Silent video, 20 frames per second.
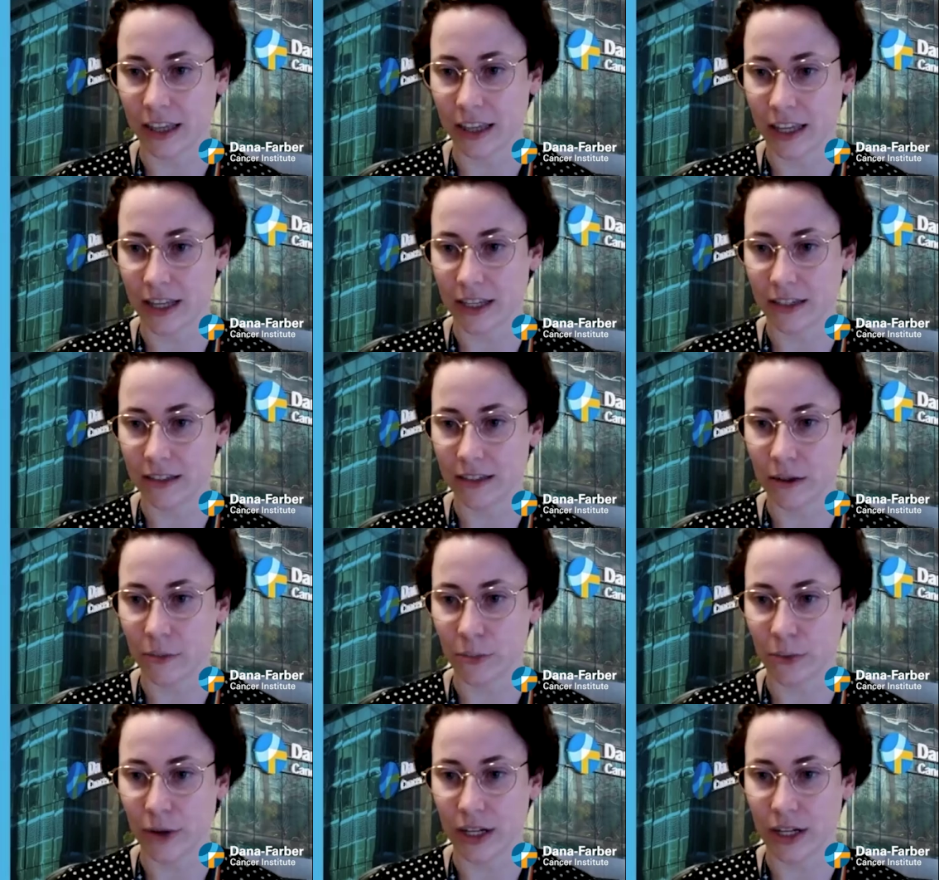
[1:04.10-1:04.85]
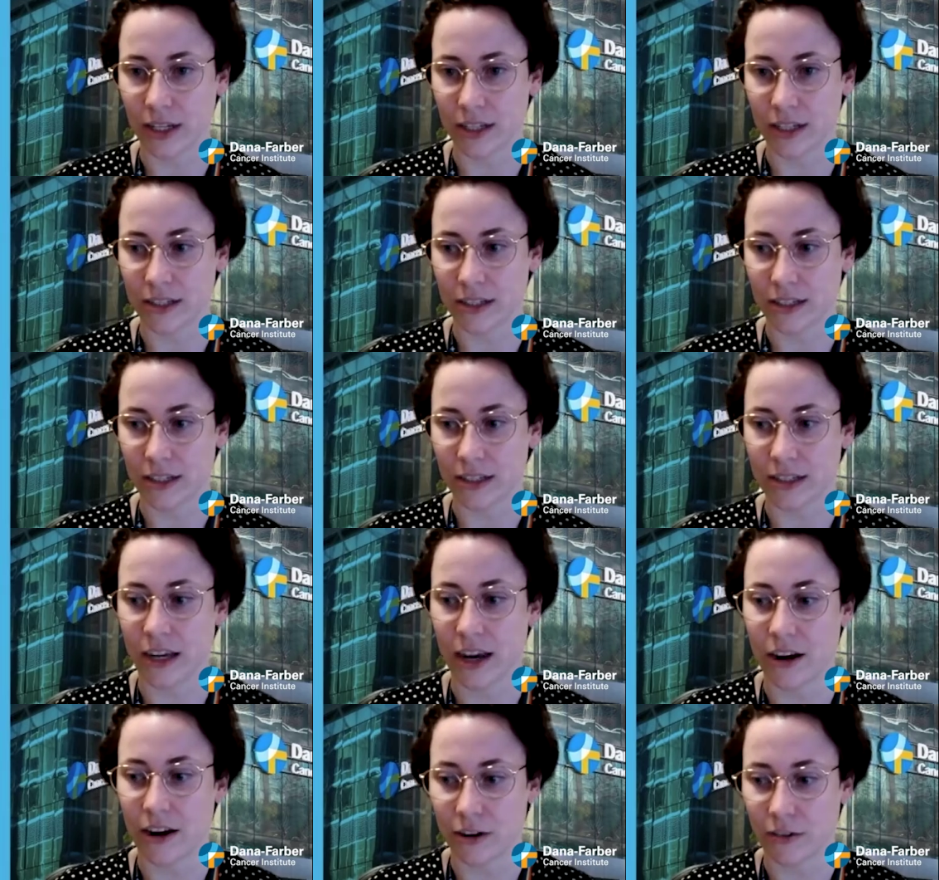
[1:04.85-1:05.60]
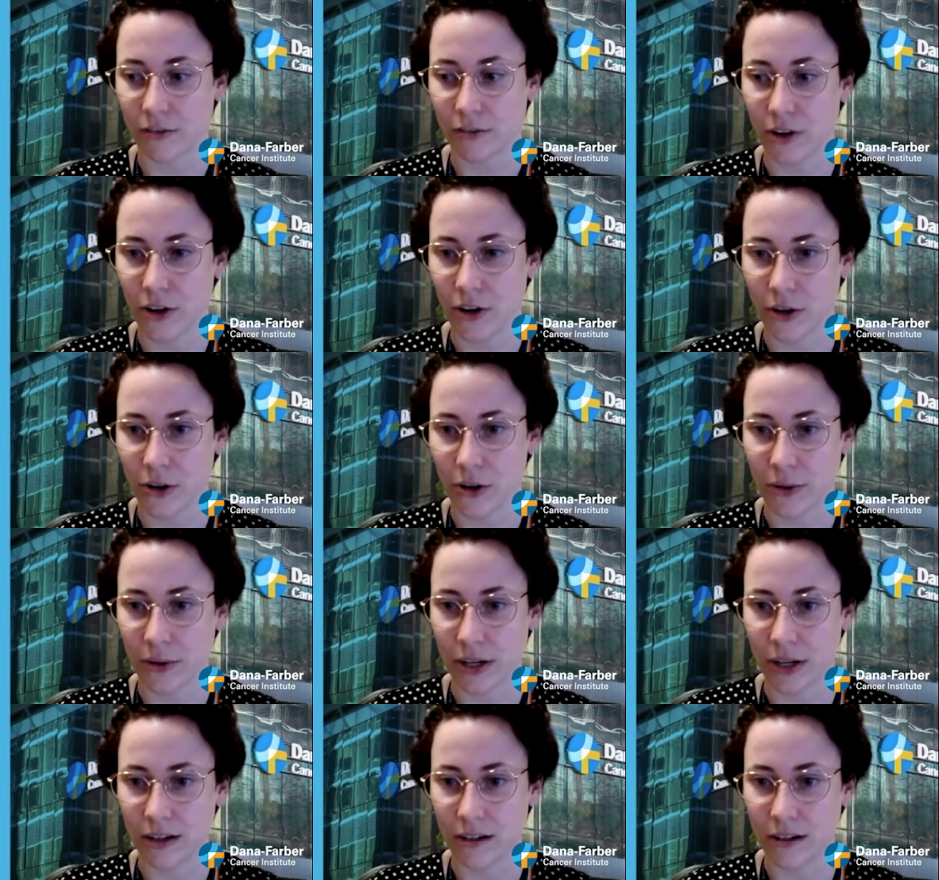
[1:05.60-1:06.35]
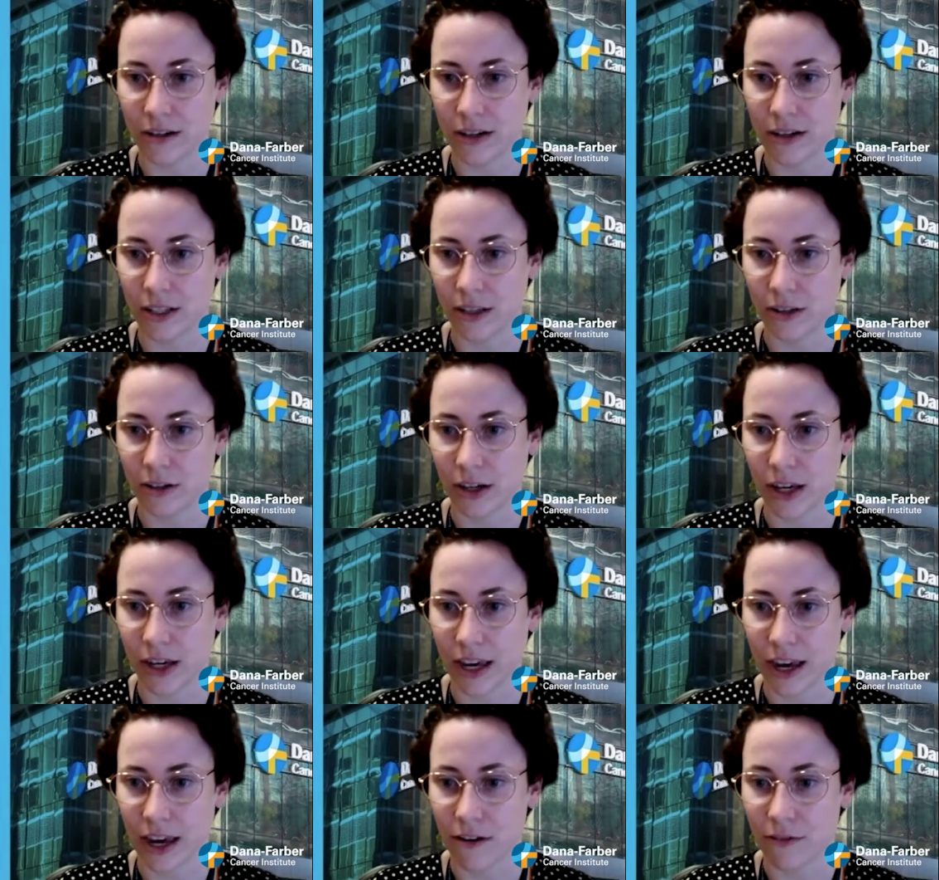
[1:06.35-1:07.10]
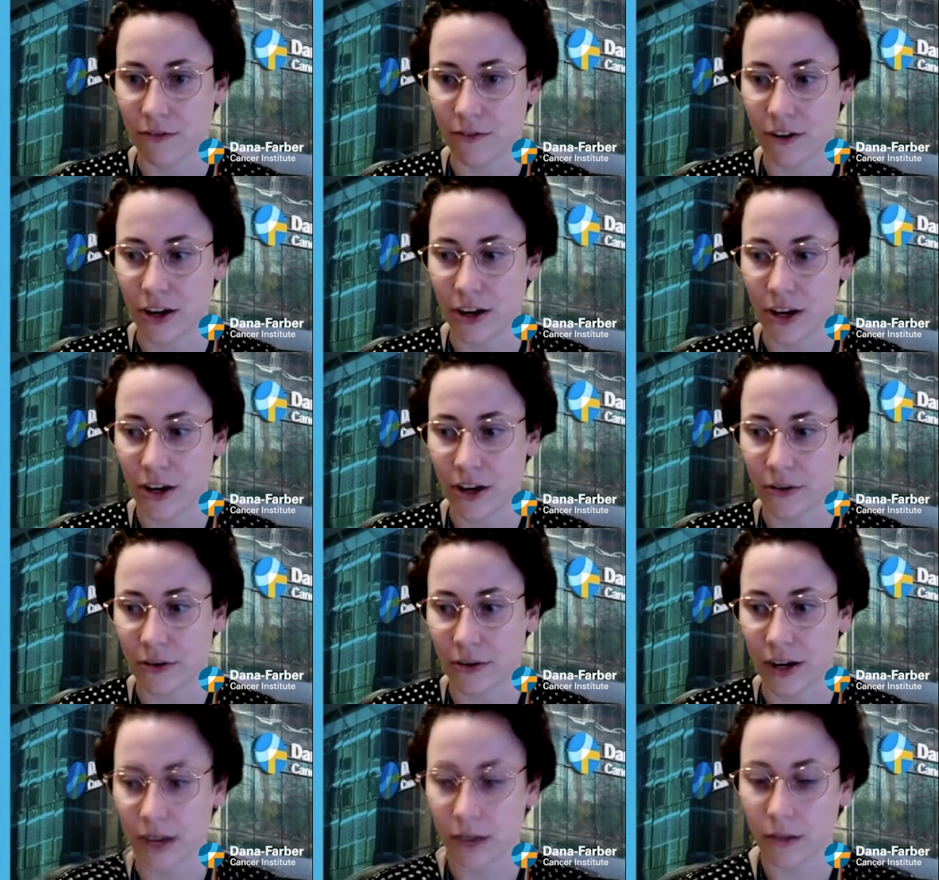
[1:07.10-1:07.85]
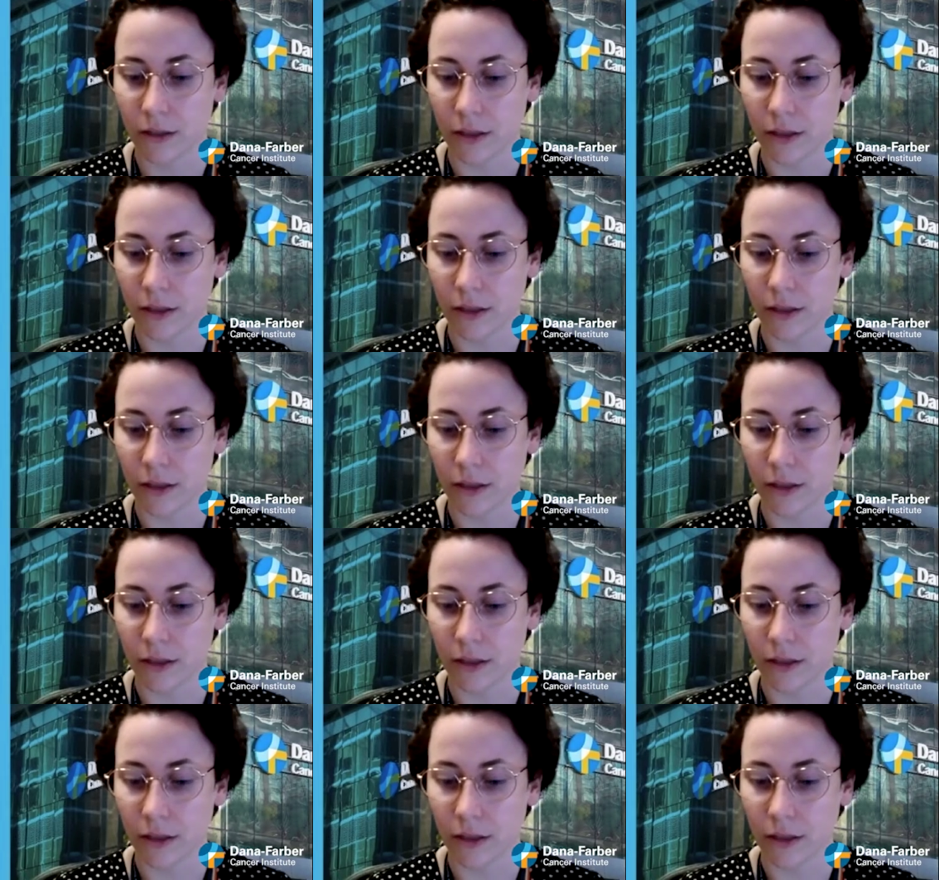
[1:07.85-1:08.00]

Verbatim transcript: that someone is is caring for you and and looking out for you and